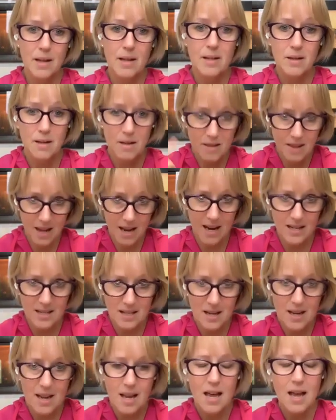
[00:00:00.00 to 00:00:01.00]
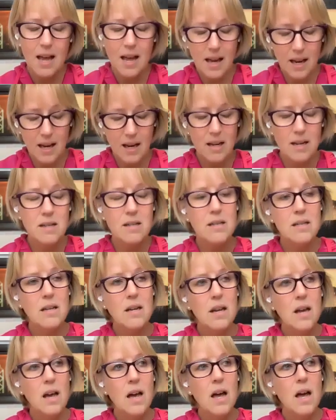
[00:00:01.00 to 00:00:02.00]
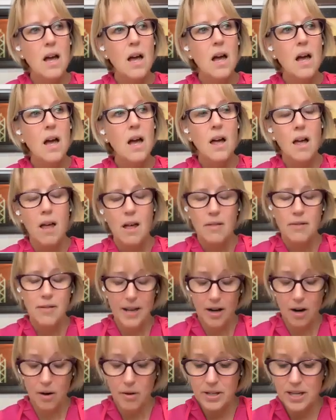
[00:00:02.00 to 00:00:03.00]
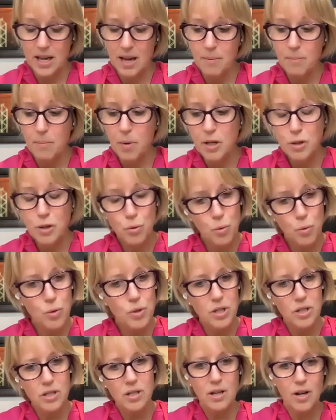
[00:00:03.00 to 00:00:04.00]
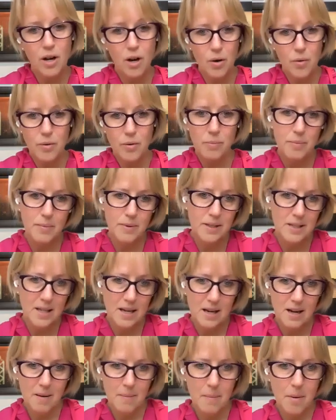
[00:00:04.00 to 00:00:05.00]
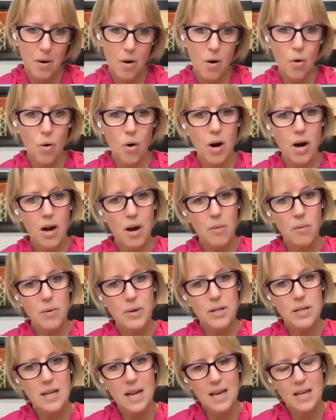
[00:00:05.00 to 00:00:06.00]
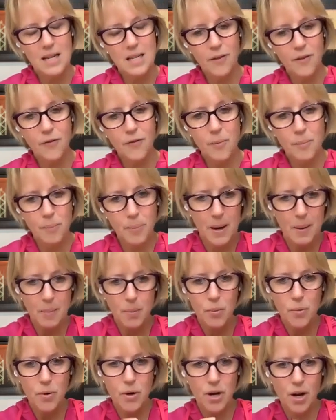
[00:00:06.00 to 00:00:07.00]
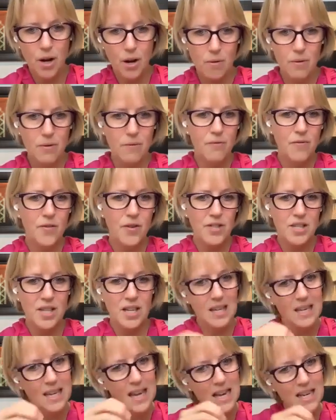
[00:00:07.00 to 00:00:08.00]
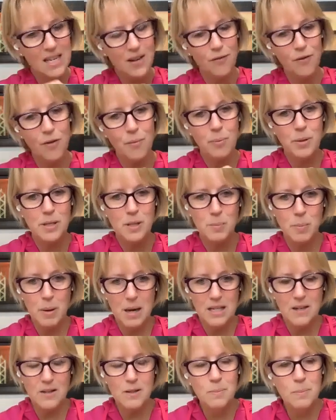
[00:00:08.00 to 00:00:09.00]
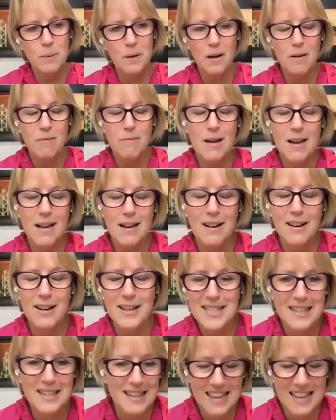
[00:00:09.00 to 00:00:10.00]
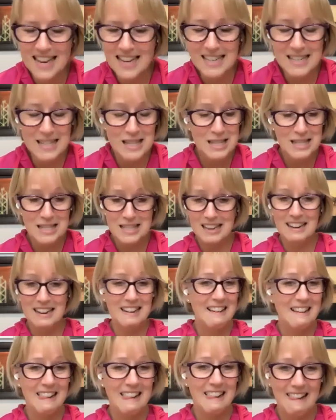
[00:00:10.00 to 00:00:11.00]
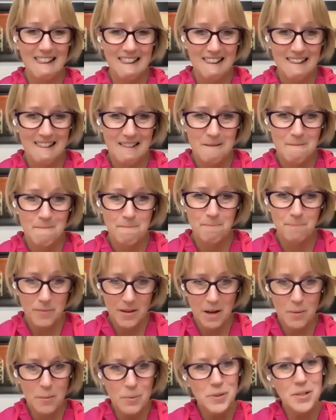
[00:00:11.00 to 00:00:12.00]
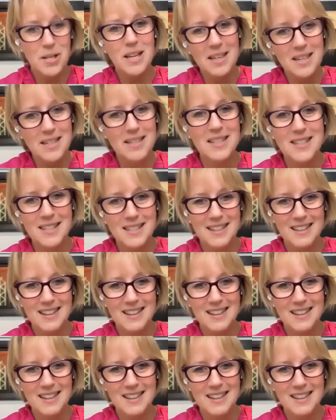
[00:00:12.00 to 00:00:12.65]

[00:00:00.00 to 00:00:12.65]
that. And then I'd get my daughter to go and see him, or I would get different people to go and visit and get different perspectives. But I realized at the end of the day, it was his